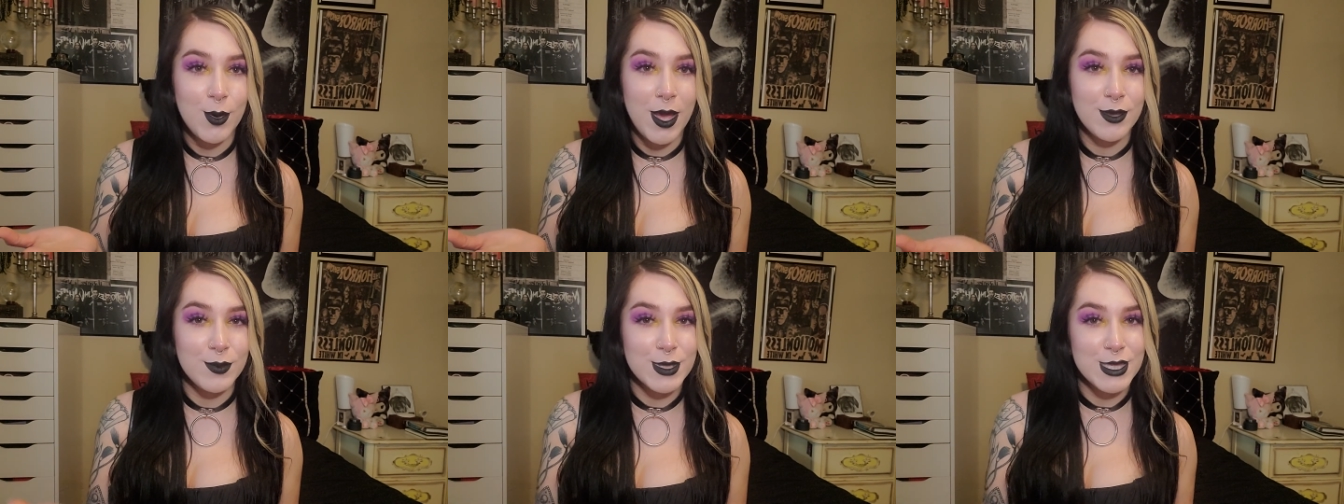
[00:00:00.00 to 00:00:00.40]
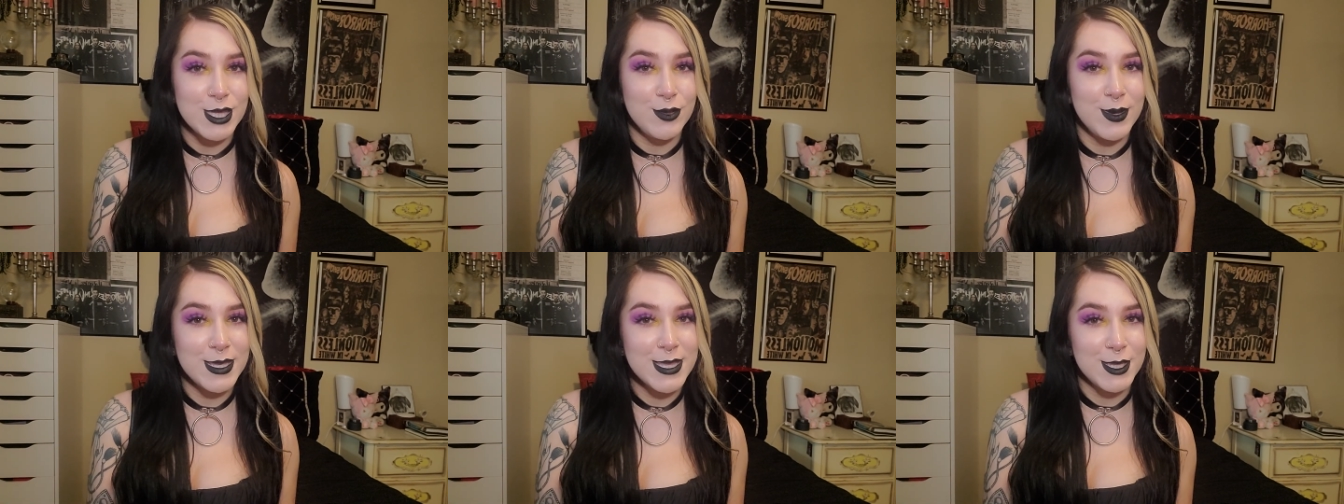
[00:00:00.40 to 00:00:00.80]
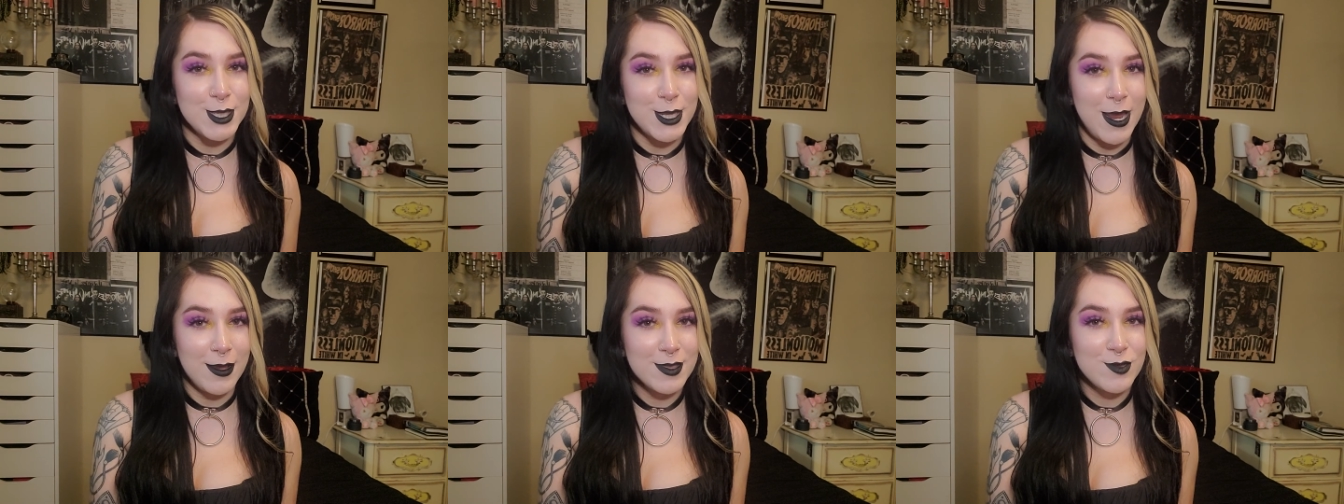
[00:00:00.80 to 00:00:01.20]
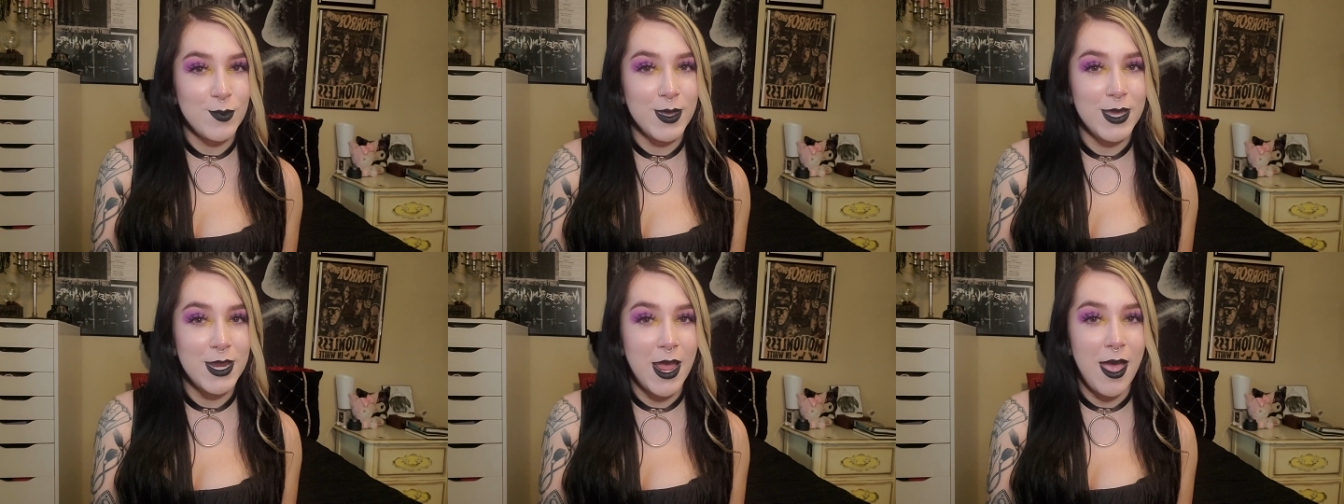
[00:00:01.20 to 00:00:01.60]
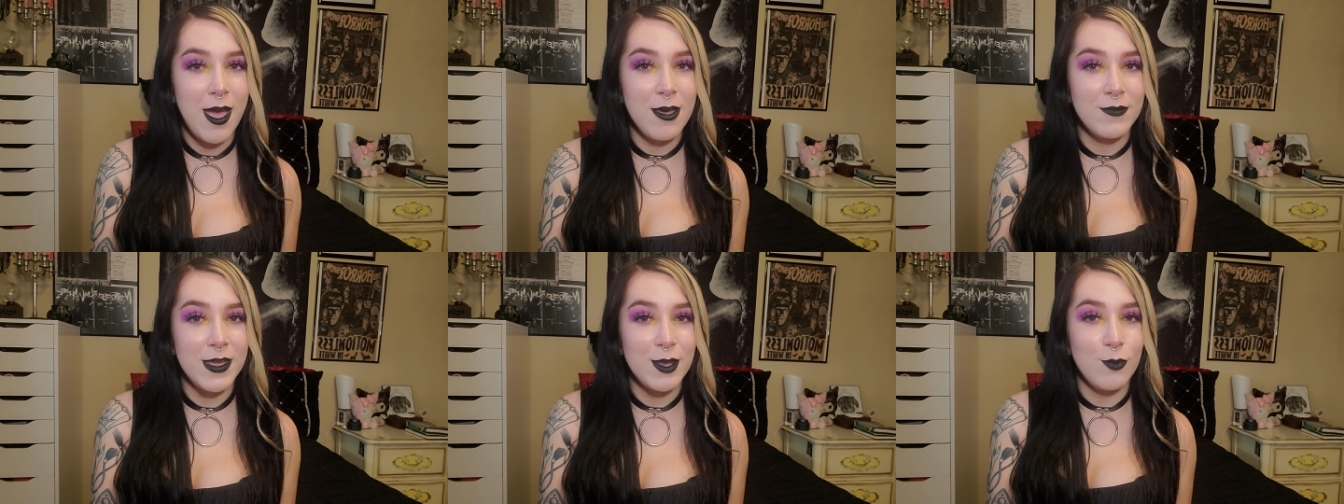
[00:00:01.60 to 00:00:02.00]
I will see you guys on the next one.
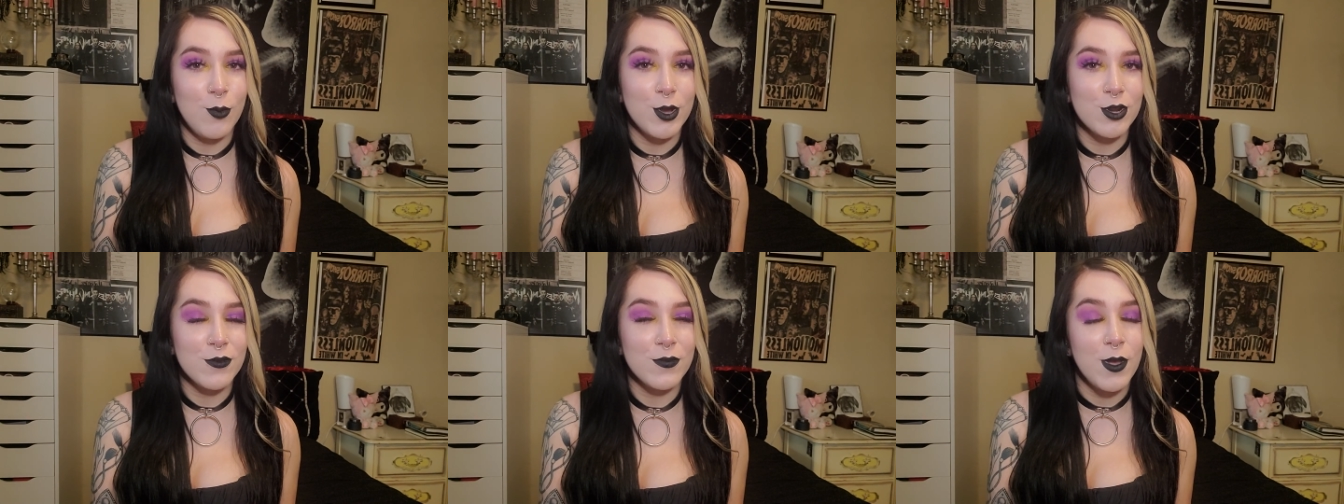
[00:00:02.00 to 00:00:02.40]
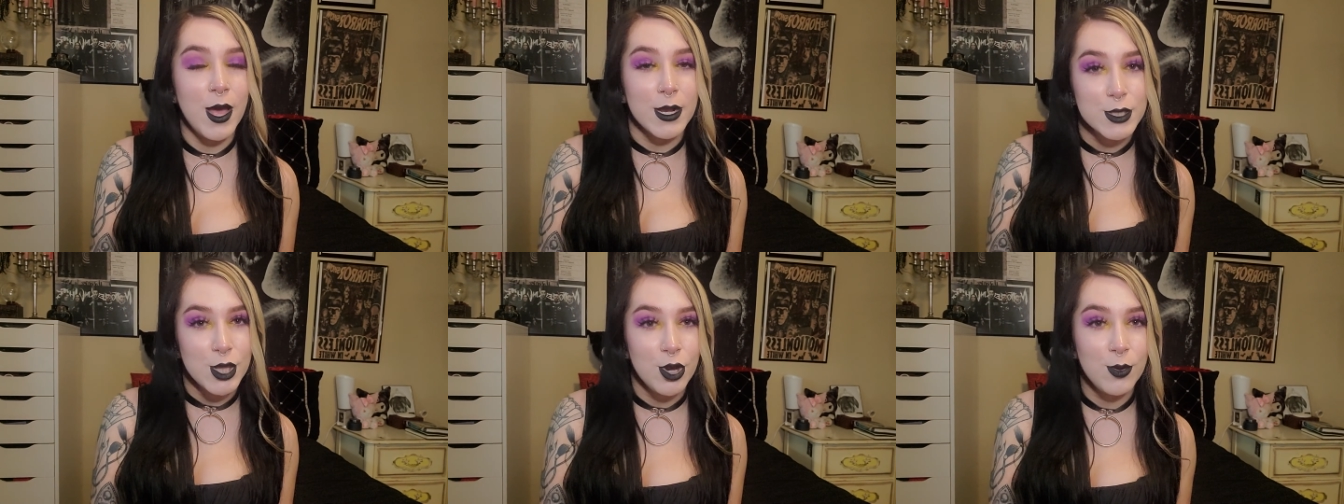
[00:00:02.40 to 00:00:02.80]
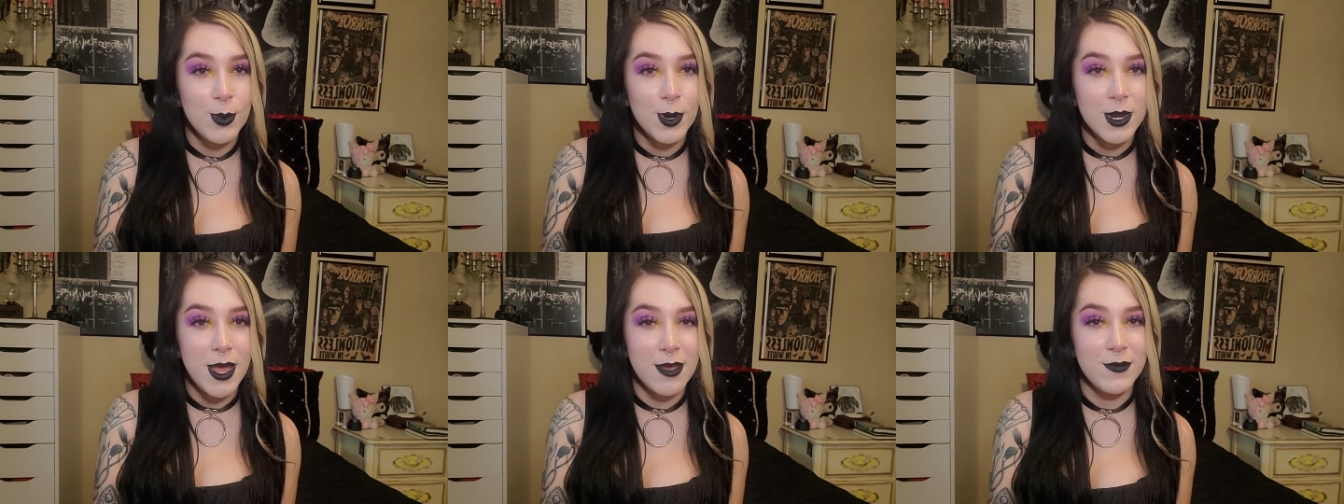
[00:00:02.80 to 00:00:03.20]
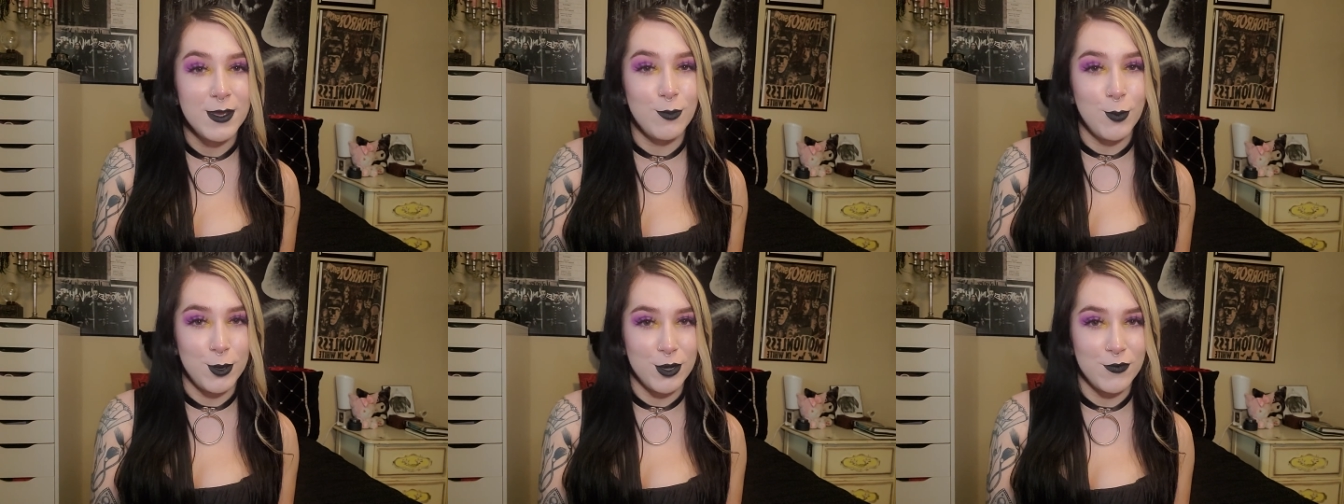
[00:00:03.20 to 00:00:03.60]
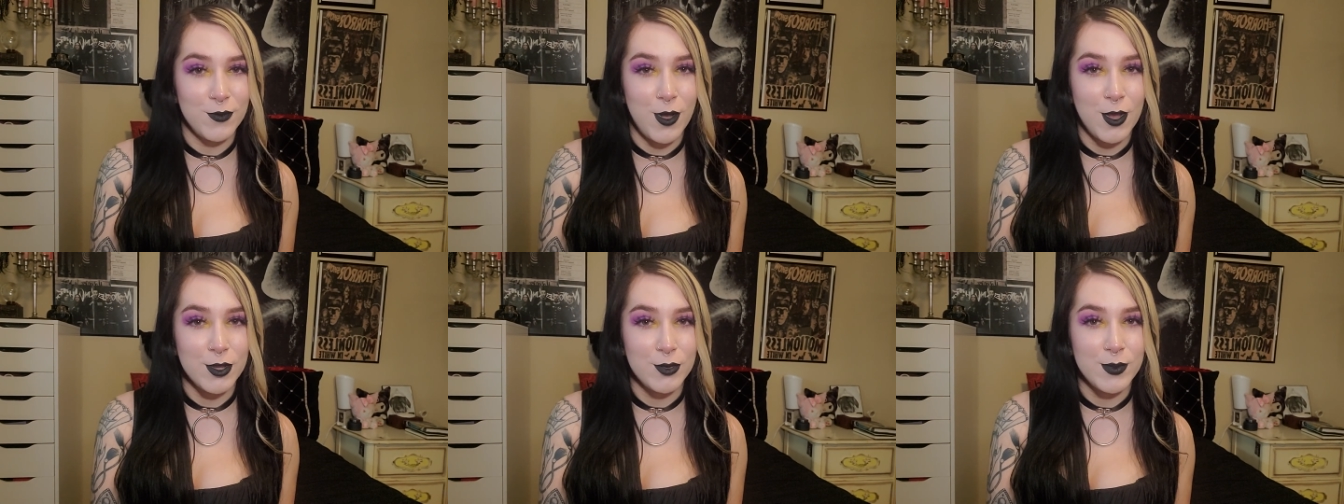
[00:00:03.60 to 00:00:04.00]
Have a wonderful October and have a wonderful
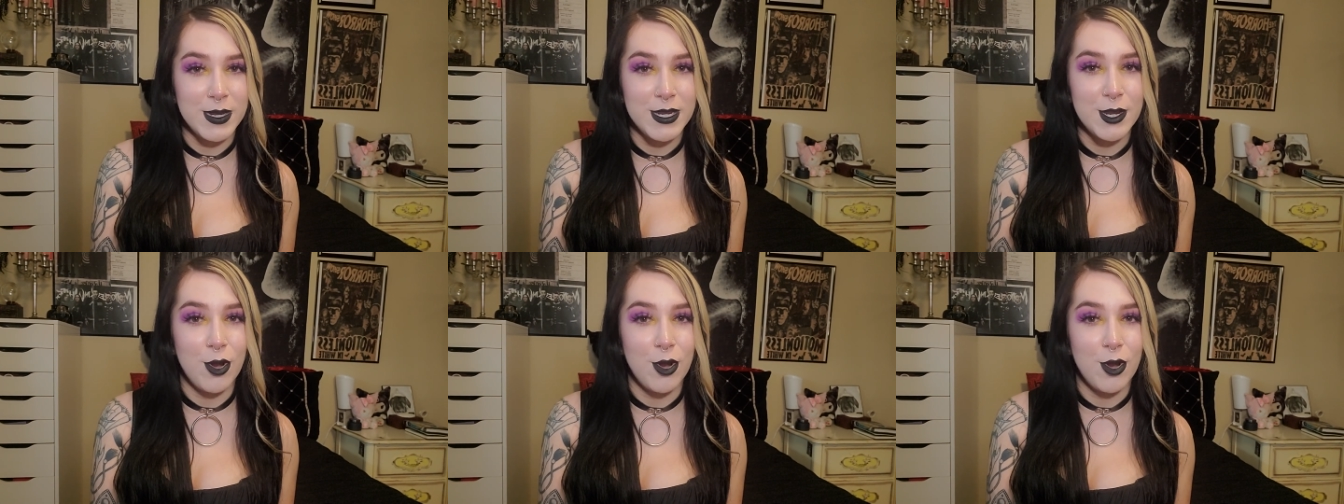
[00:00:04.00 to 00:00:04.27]
Halloween.